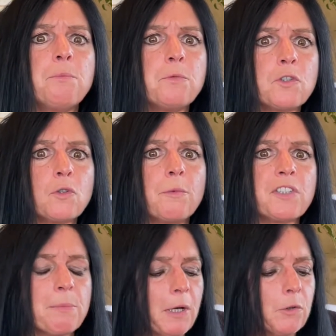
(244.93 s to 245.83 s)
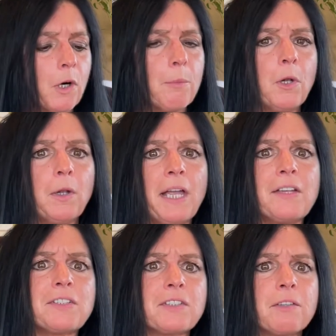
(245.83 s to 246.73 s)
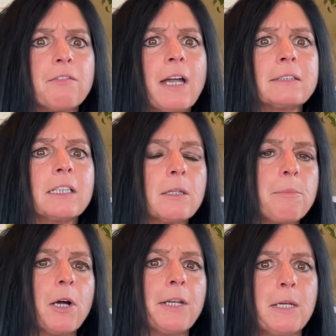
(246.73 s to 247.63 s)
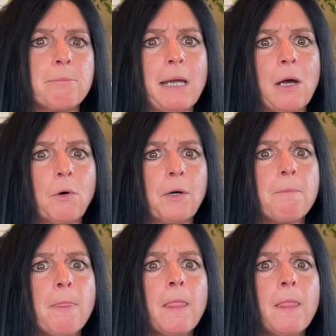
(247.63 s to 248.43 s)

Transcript: somewhat normal, as is the fact that the party in power